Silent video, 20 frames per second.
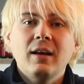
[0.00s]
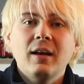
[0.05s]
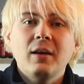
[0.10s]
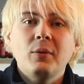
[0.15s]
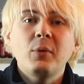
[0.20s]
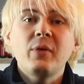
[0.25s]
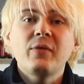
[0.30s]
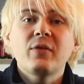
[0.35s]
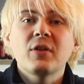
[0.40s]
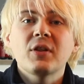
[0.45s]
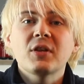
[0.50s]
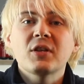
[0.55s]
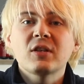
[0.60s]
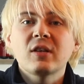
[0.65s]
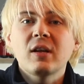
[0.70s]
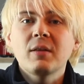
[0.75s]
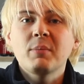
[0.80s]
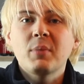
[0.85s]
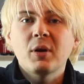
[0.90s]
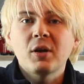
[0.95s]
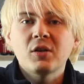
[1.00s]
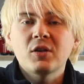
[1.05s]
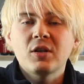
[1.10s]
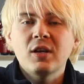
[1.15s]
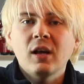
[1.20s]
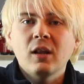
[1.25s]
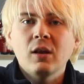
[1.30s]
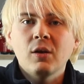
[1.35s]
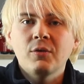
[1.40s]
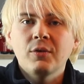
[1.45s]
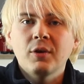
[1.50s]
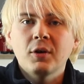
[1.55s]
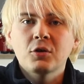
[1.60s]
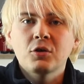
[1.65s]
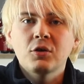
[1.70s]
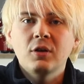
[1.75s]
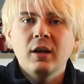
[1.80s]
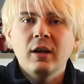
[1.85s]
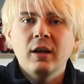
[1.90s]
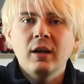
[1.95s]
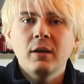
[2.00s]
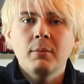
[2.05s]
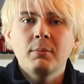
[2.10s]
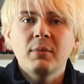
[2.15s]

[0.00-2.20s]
We've got the Sunburst Yellow version here,